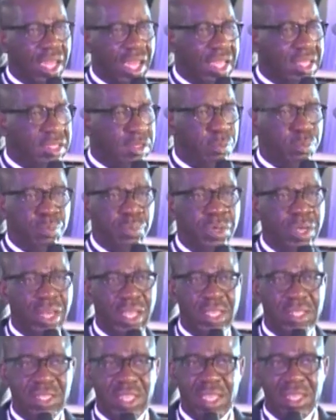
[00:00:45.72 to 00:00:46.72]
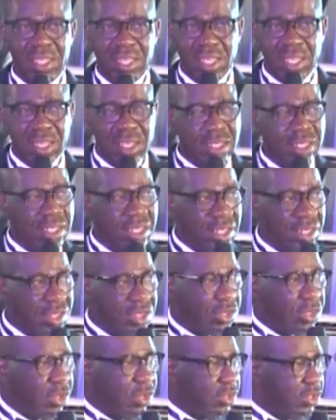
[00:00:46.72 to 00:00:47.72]
has brilliant ideas in
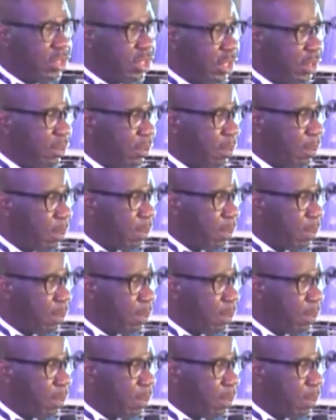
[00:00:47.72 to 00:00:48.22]
this country.